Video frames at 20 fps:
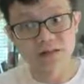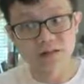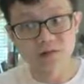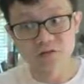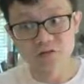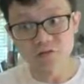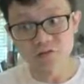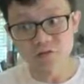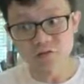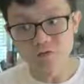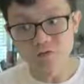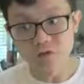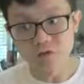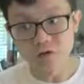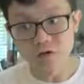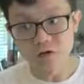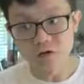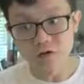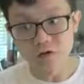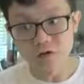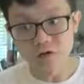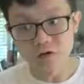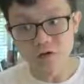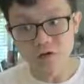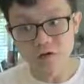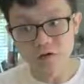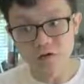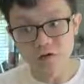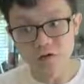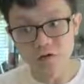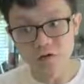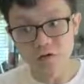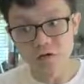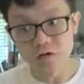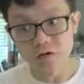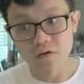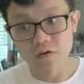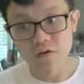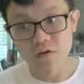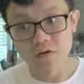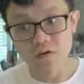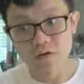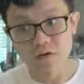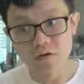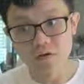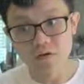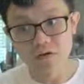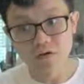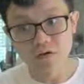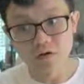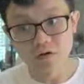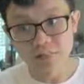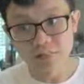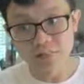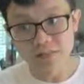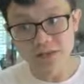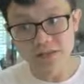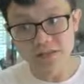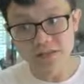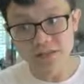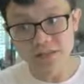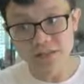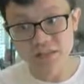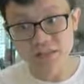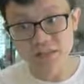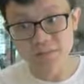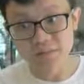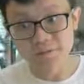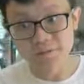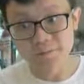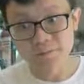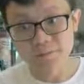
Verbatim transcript: so for low pressure